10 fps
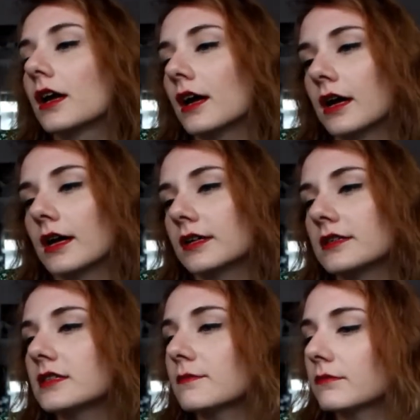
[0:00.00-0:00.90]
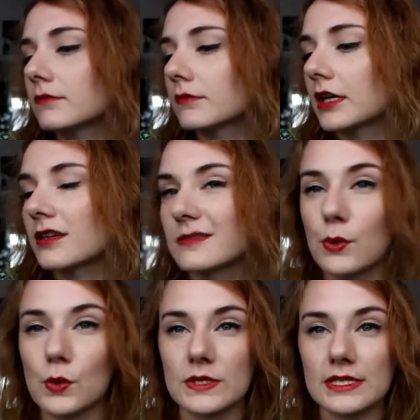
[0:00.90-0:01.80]
And my colour's
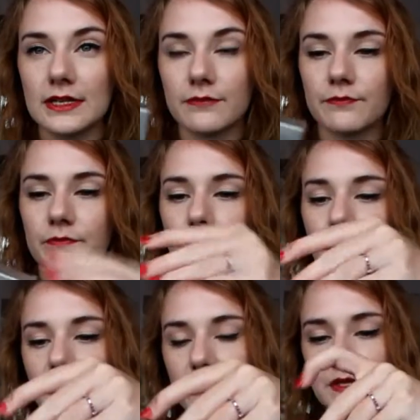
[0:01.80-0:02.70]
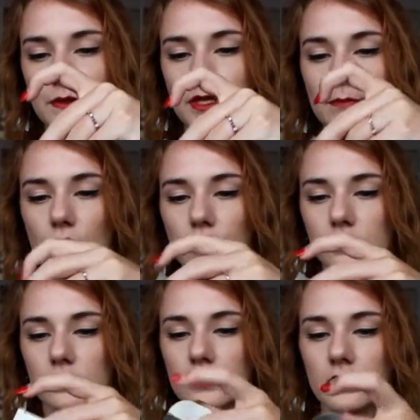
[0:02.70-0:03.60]
porcelain, but I left this one in the
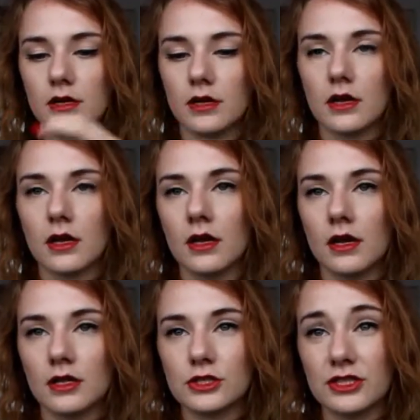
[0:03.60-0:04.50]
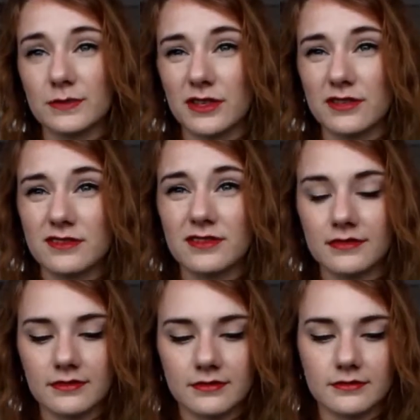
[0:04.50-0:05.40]
box just because
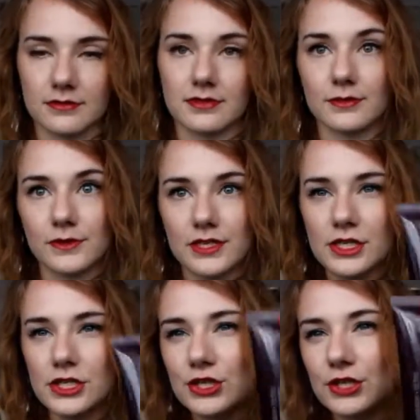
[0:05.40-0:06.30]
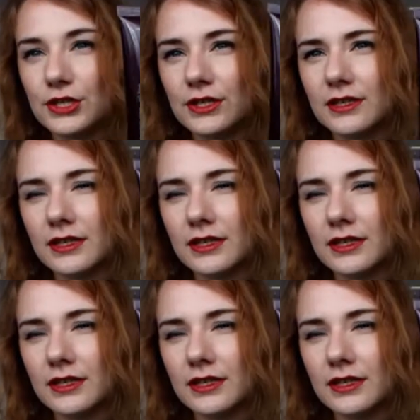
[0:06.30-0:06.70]
I wanted to.